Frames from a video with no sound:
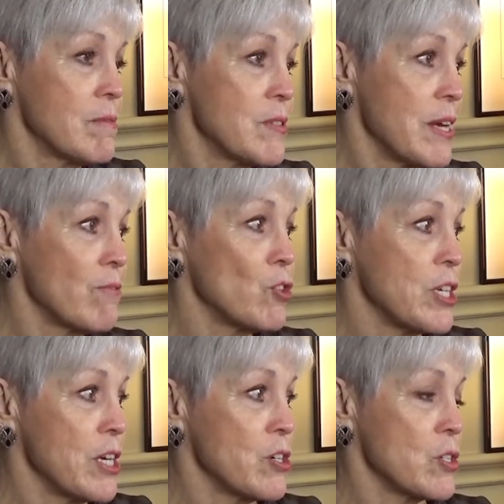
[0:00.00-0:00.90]
several
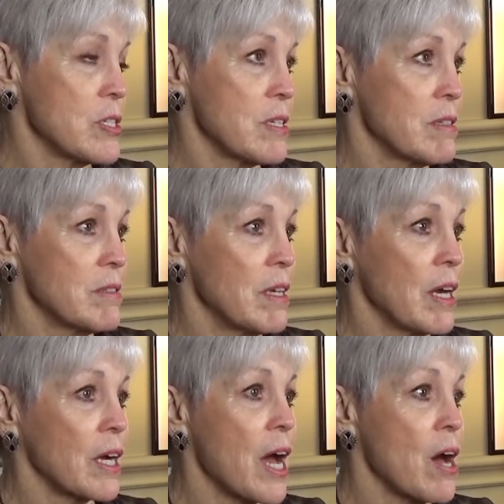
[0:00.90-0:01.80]
years
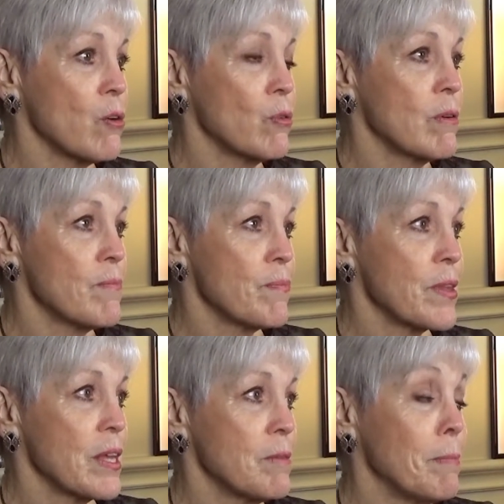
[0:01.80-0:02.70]
ago,
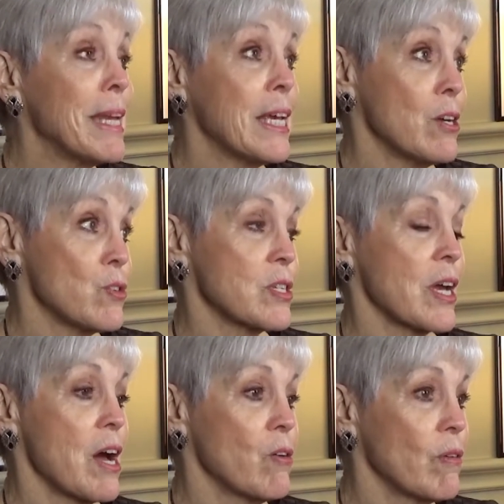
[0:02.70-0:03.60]
many years
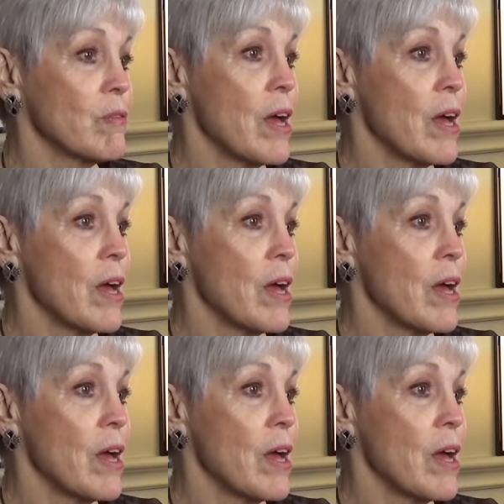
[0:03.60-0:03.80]
ago,